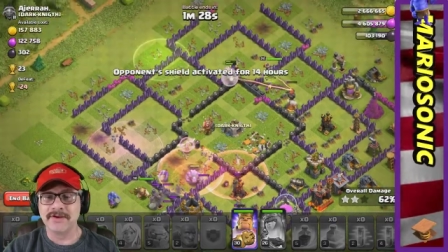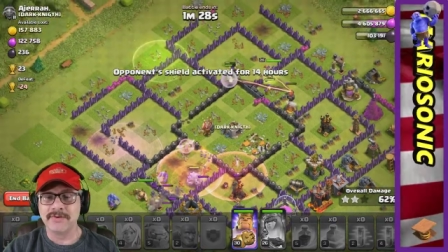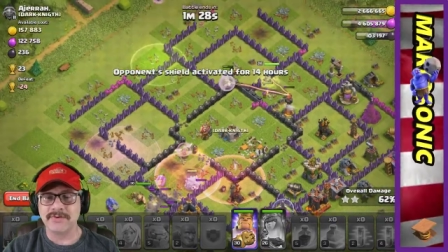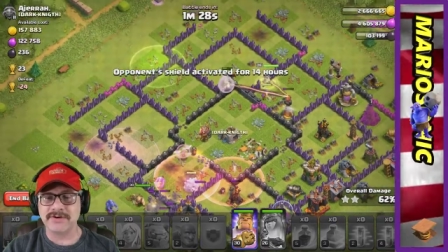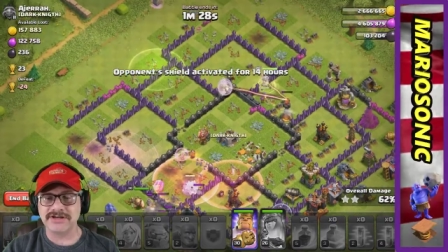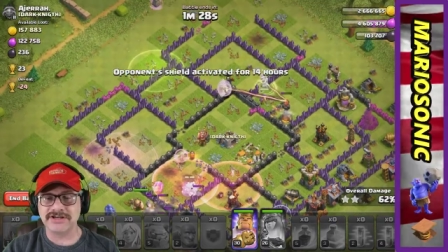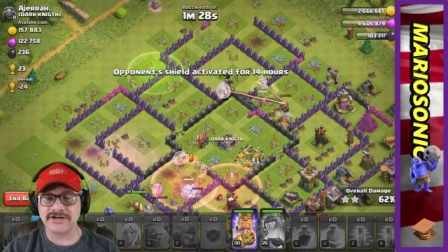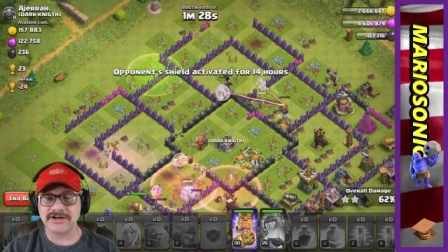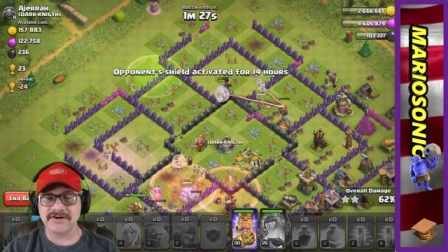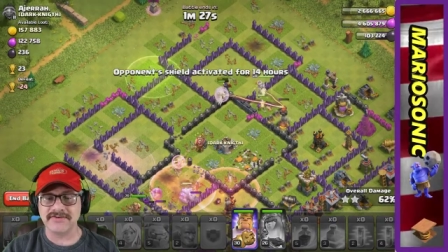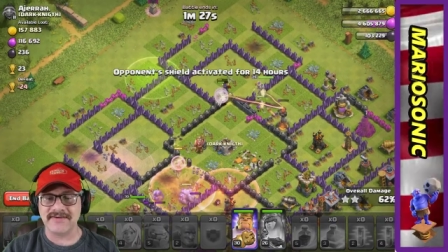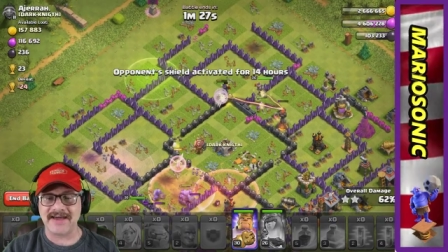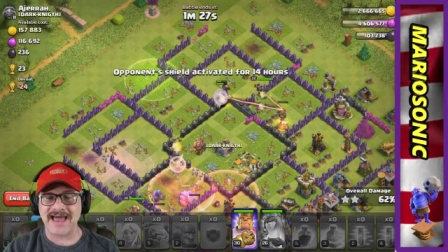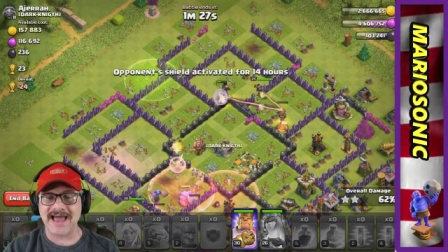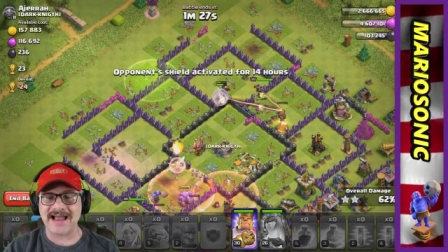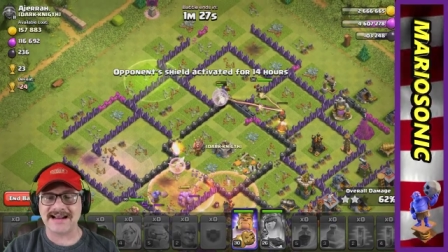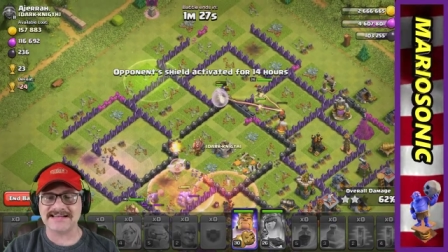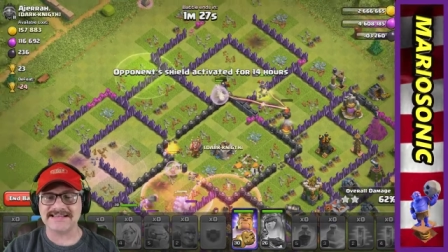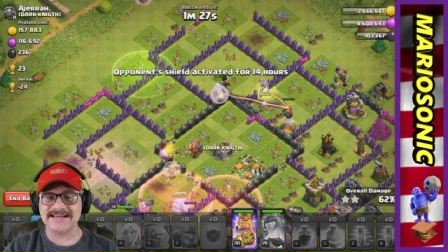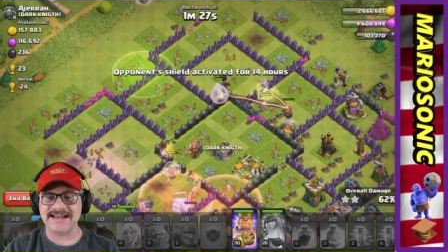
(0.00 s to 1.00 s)
We should have
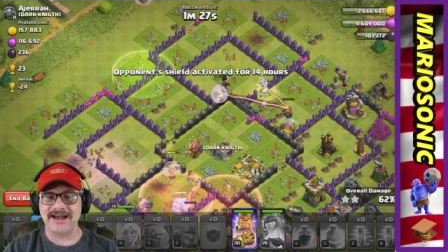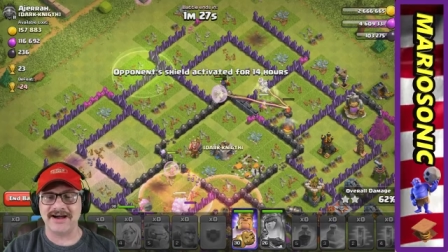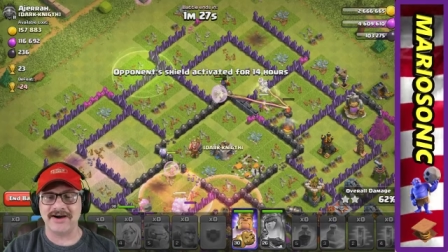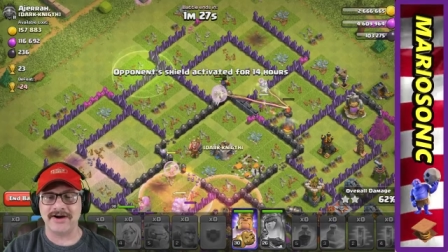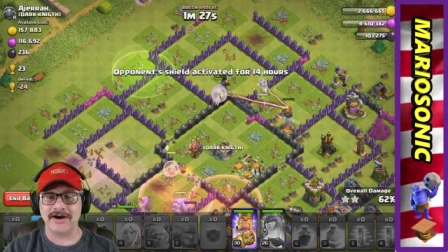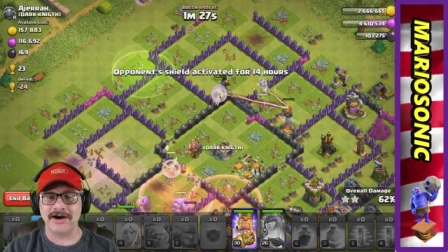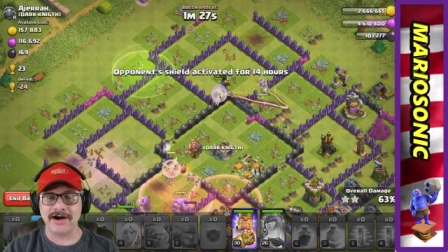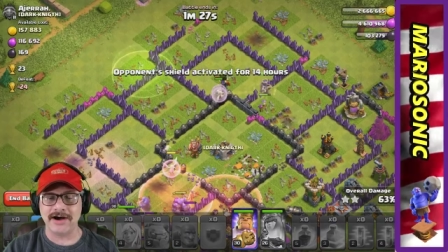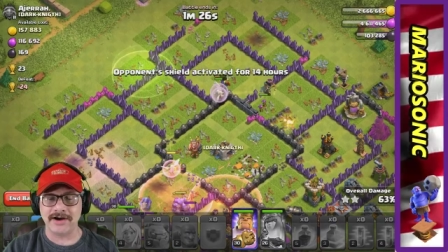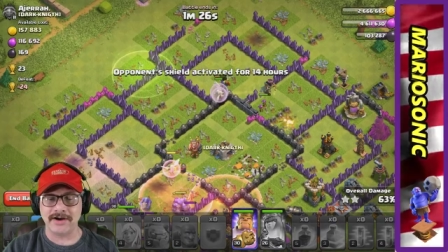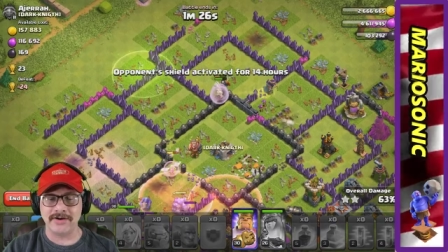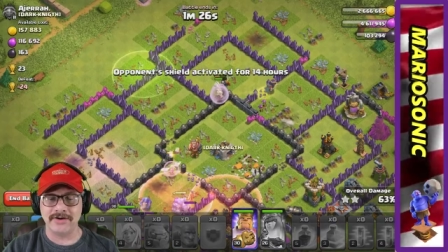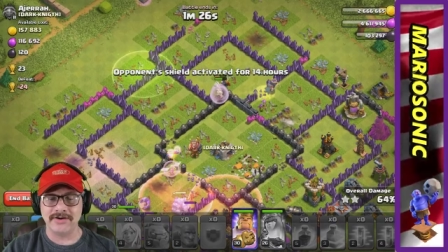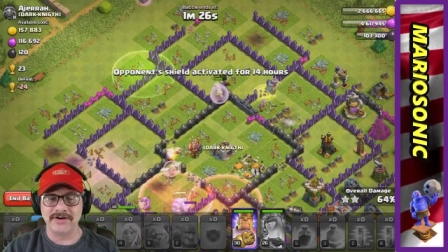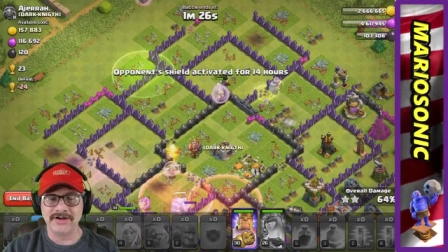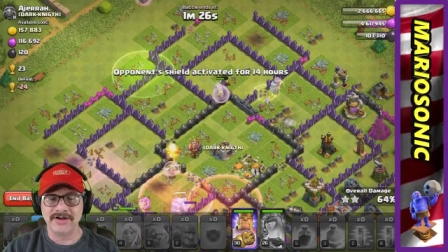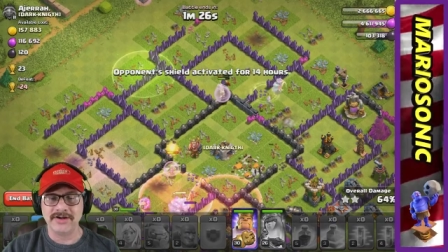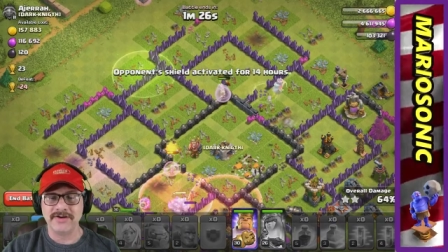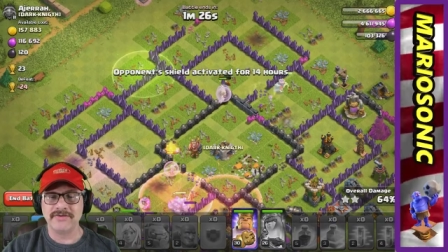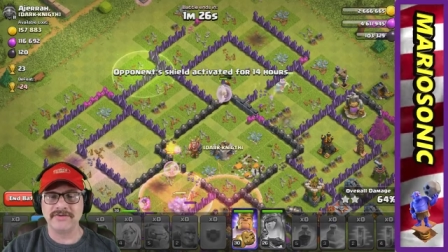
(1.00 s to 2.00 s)
actually, uh,
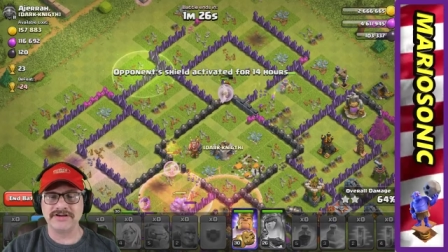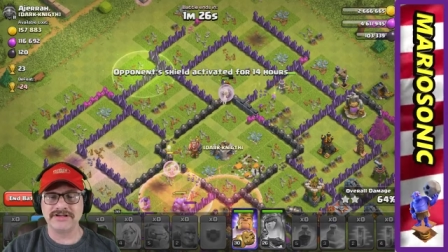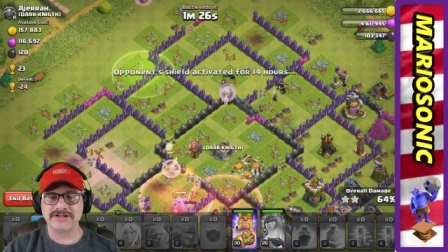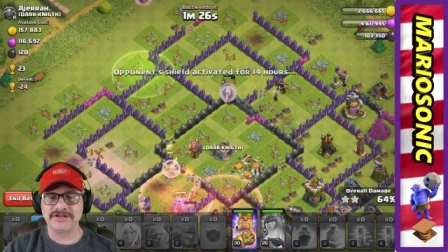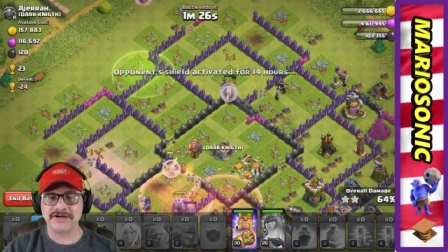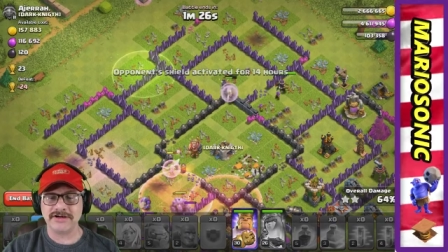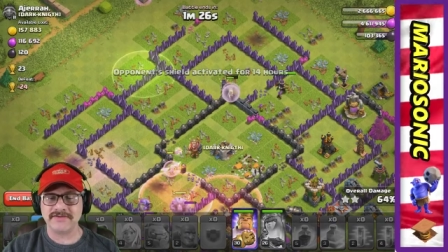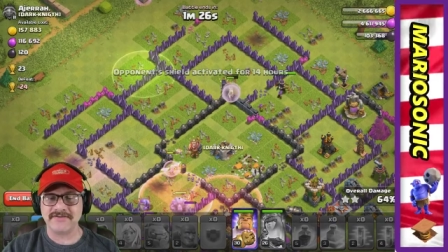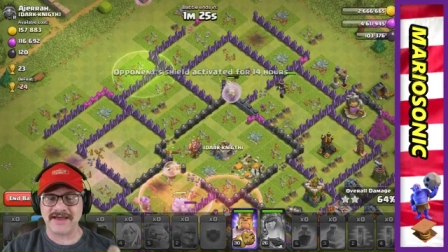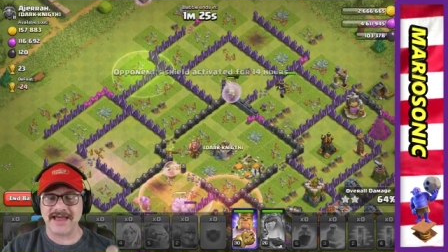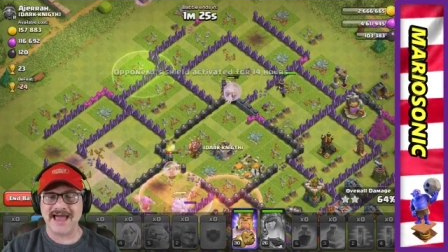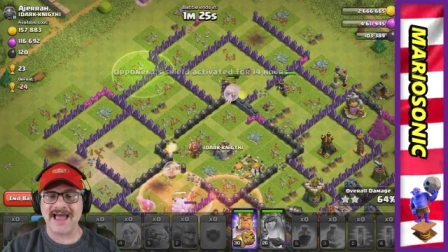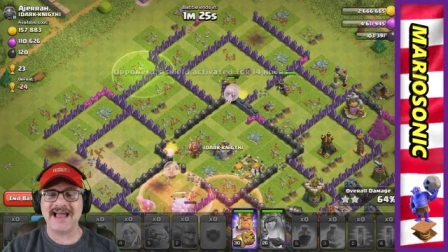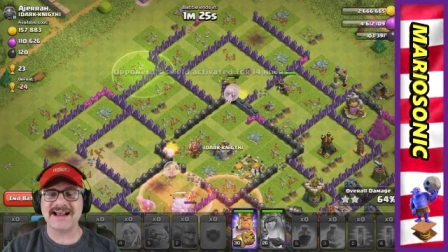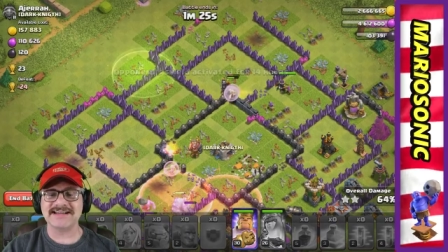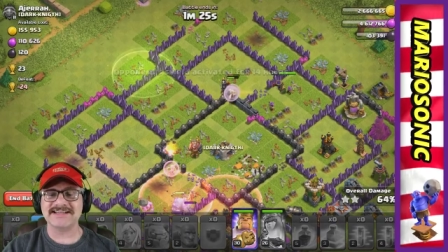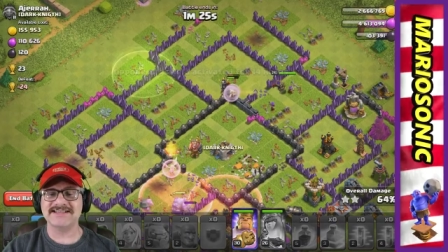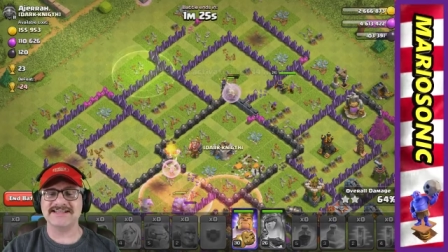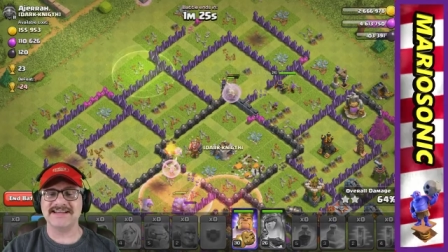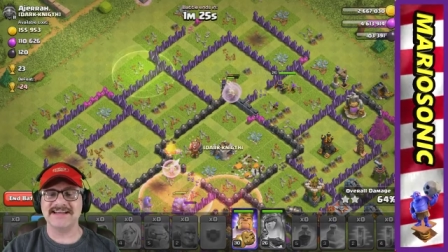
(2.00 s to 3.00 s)
oh we should have
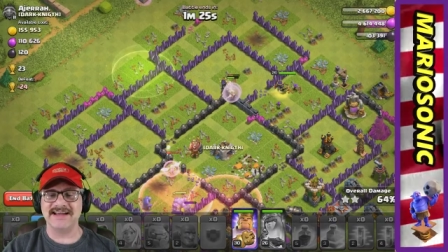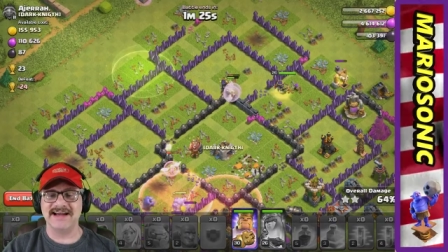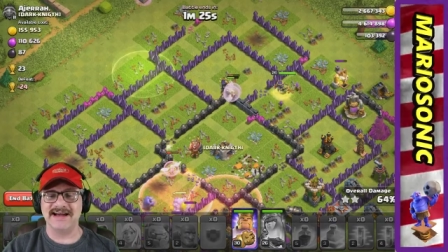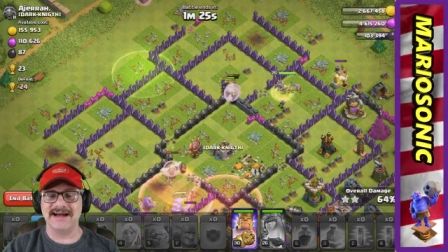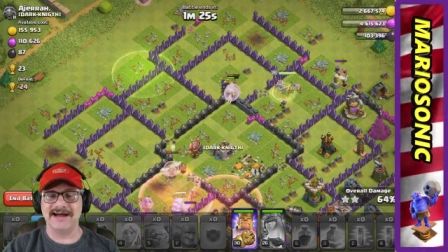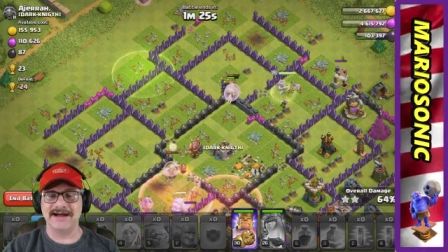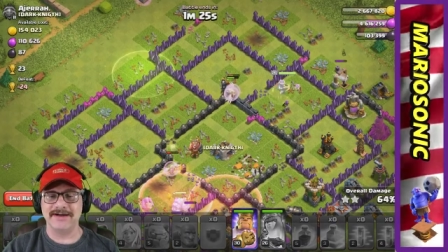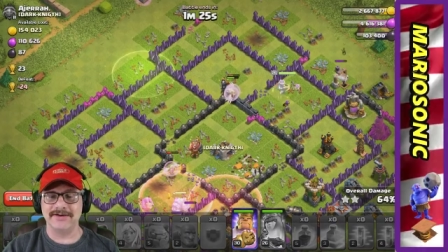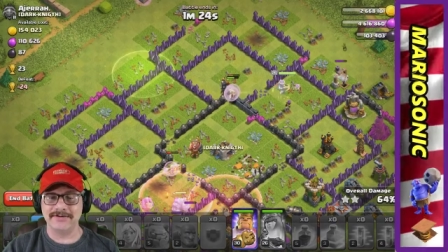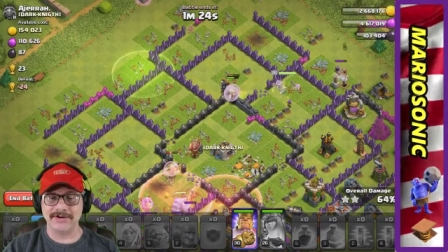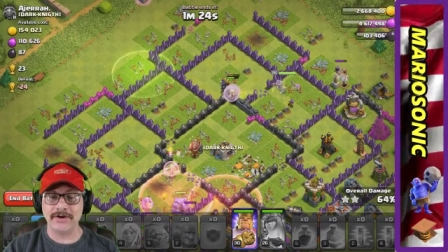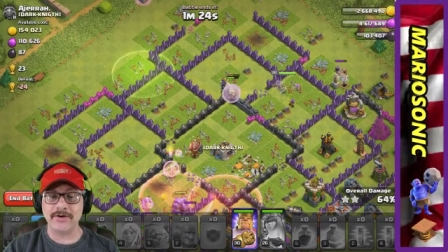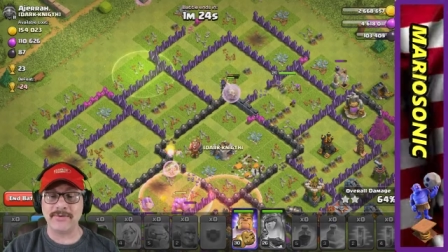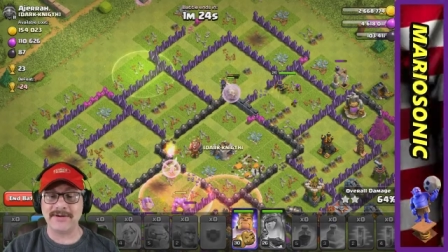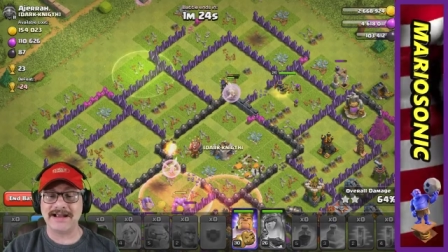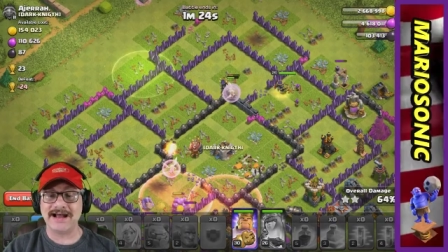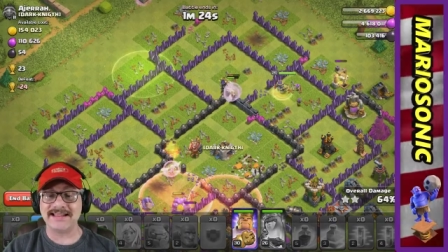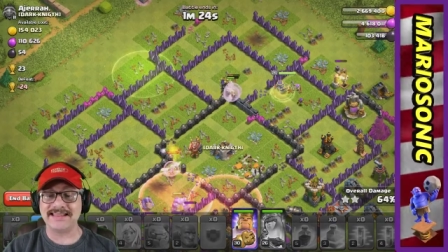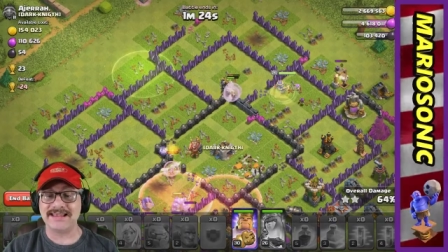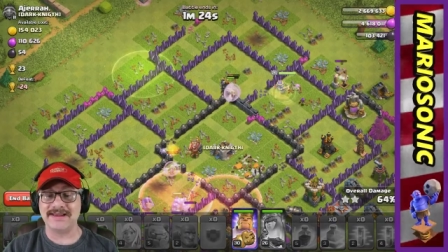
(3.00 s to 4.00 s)
actually, uh, no,
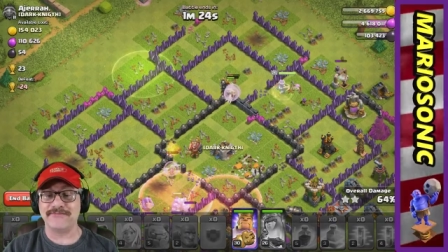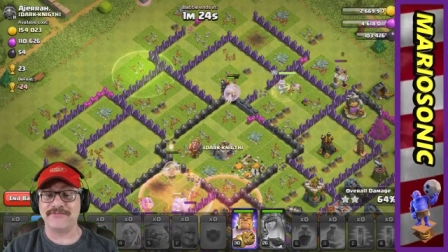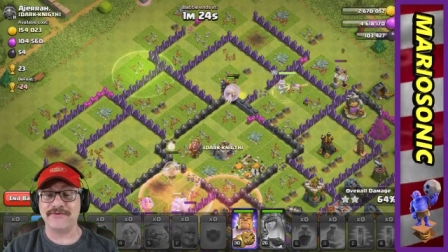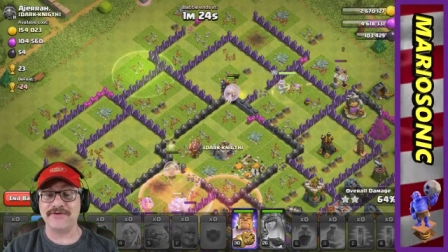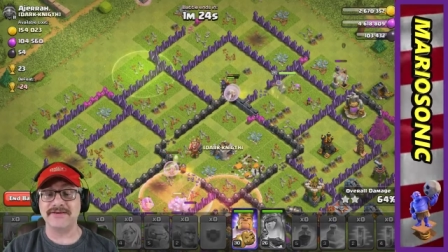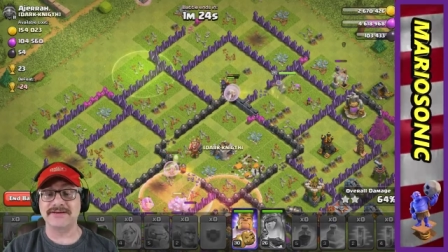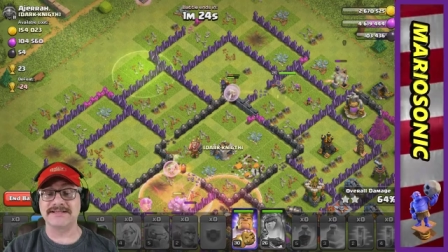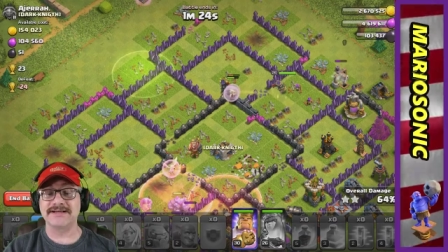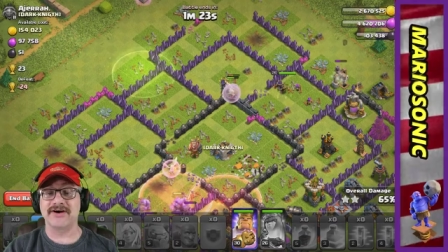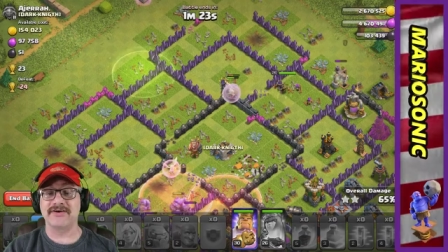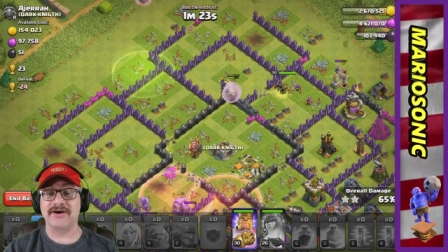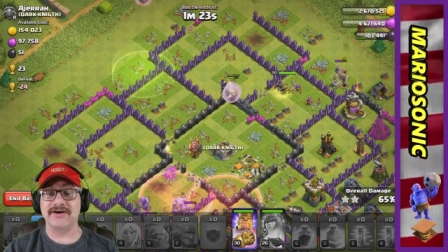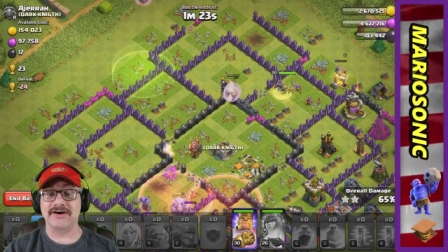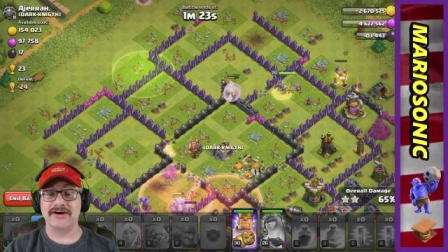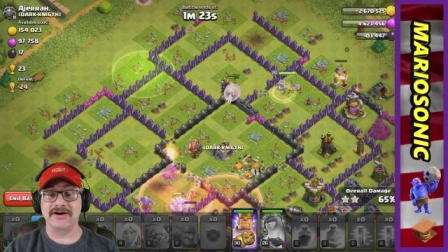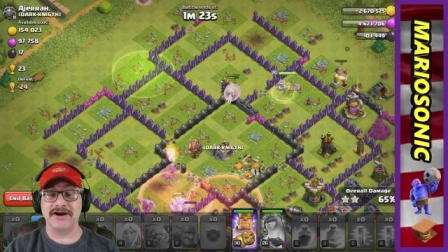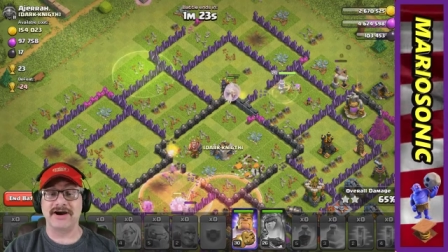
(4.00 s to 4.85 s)
we got the Inferno Tower.